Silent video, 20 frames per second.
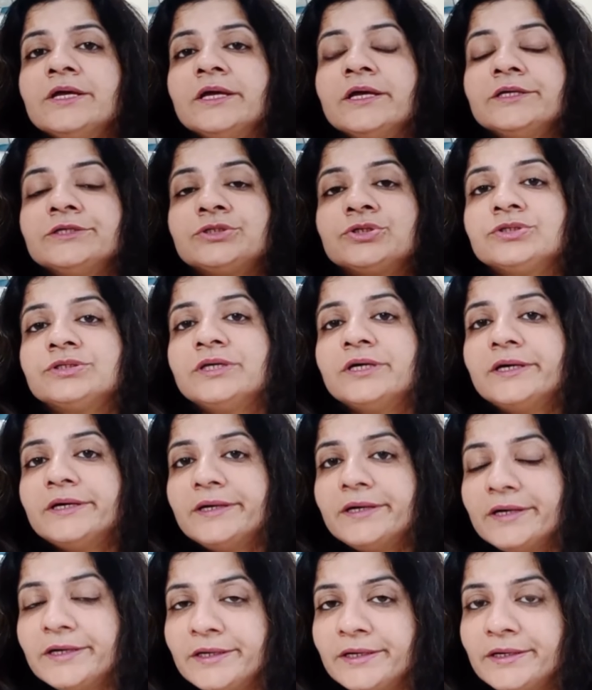So
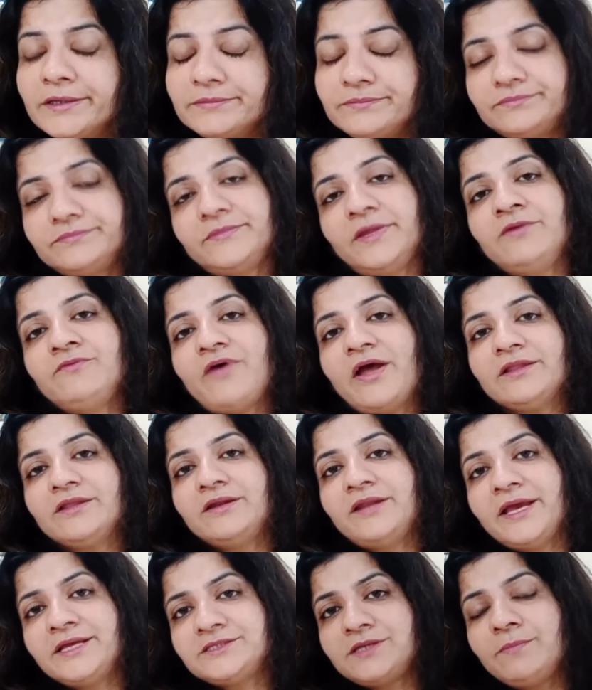in fact, the
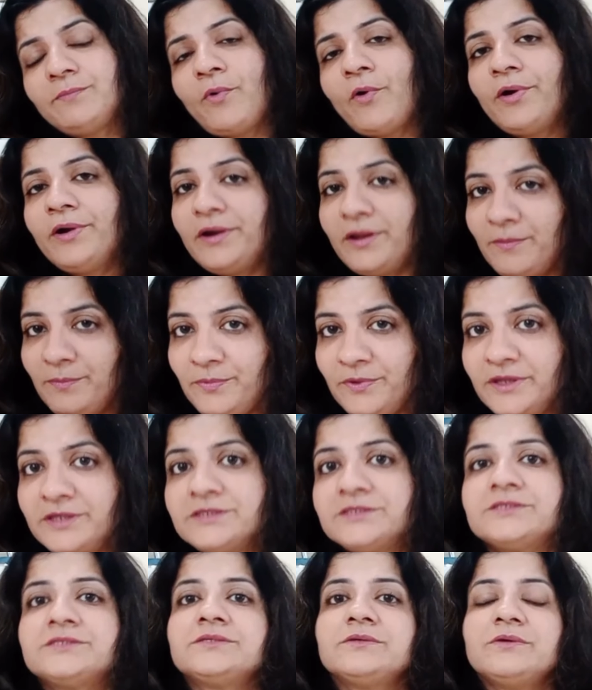next important tip
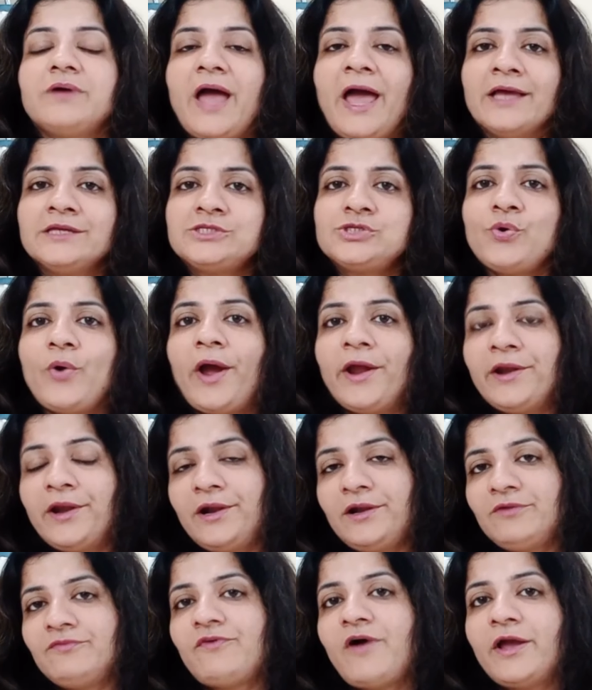is, as you
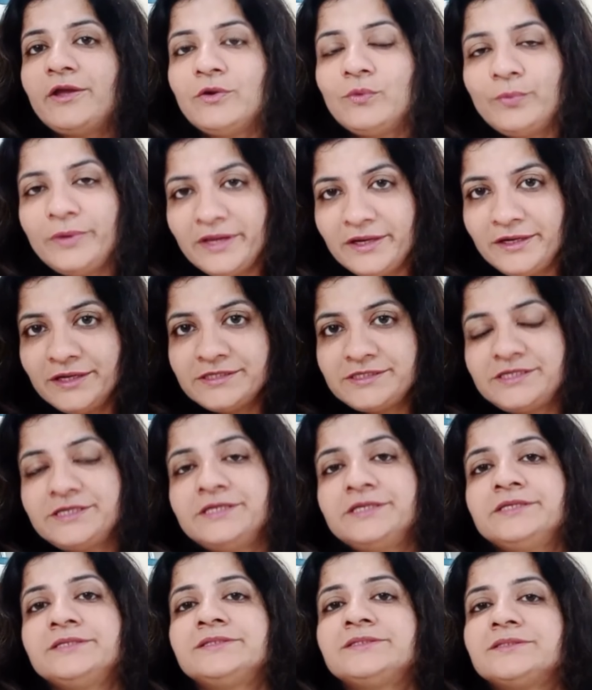identify your
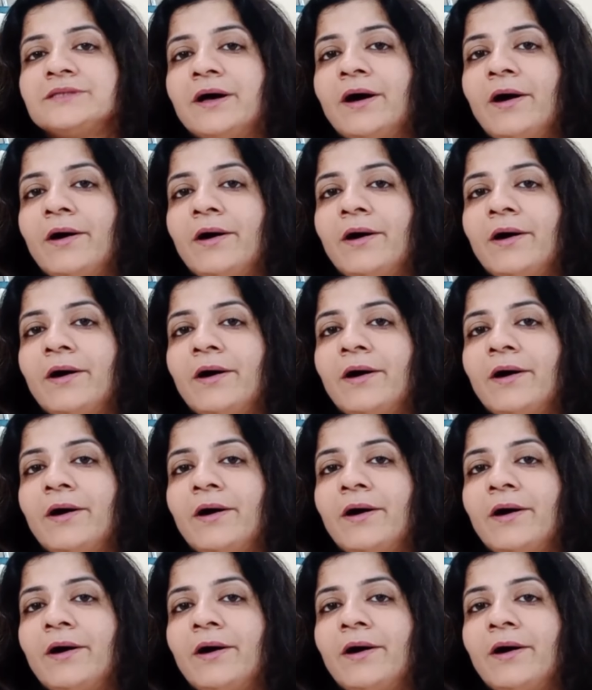weaknesses,